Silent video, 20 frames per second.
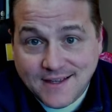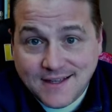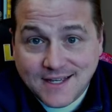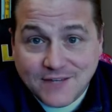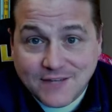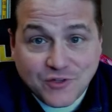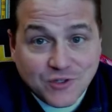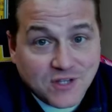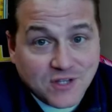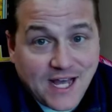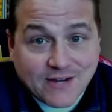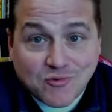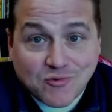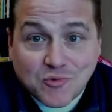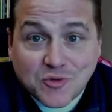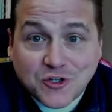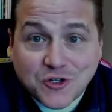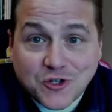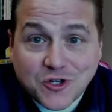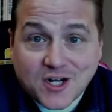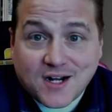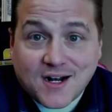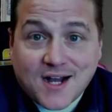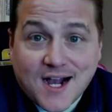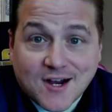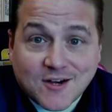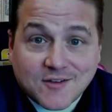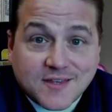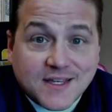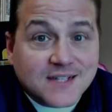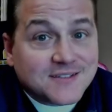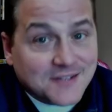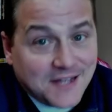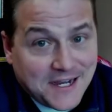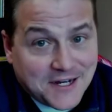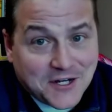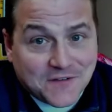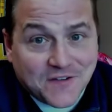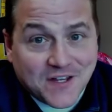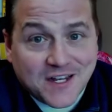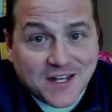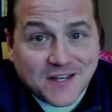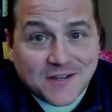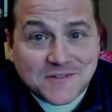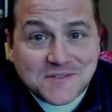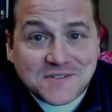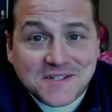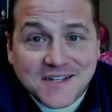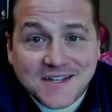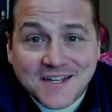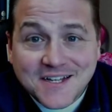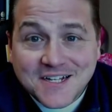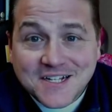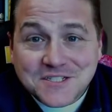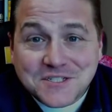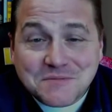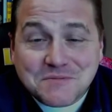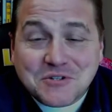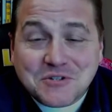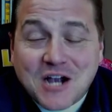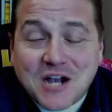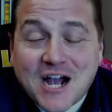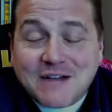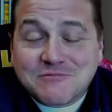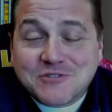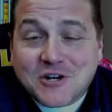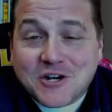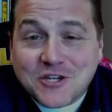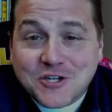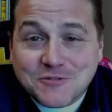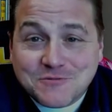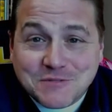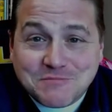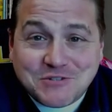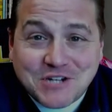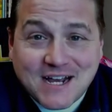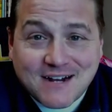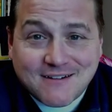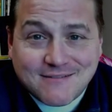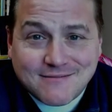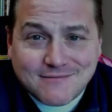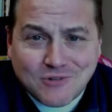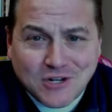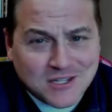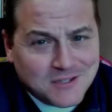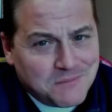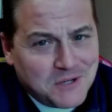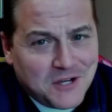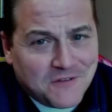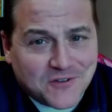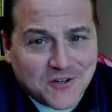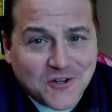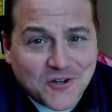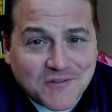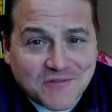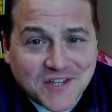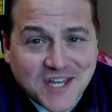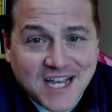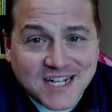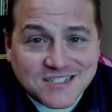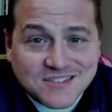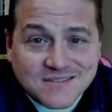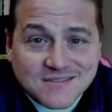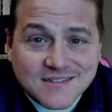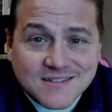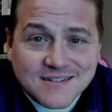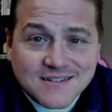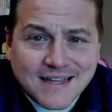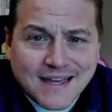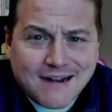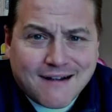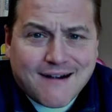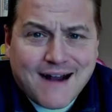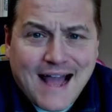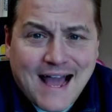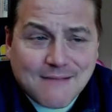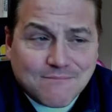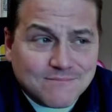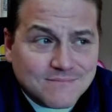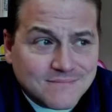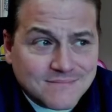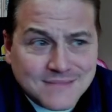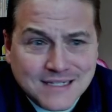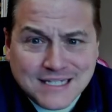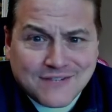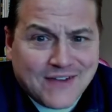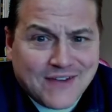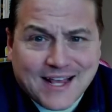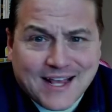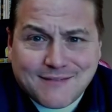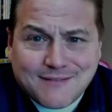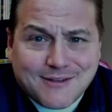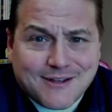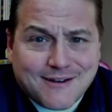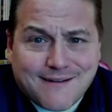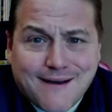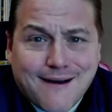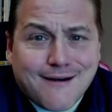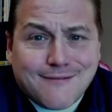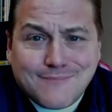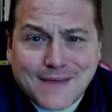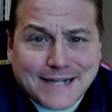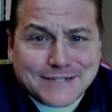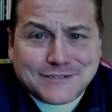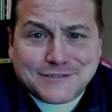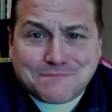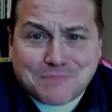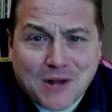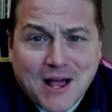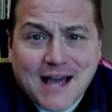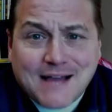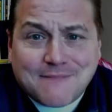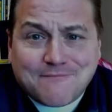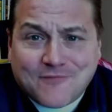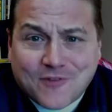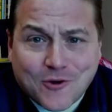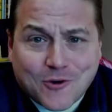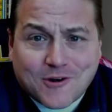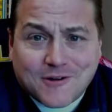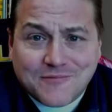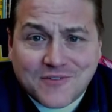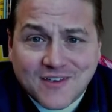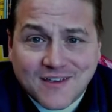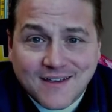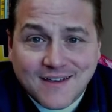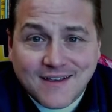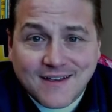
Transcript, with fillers: If you like what we're doing at Higher Things, like our videos, subscribe to our YouTube channel, ring the bell for notifications, get our app. It's available on all major platforms.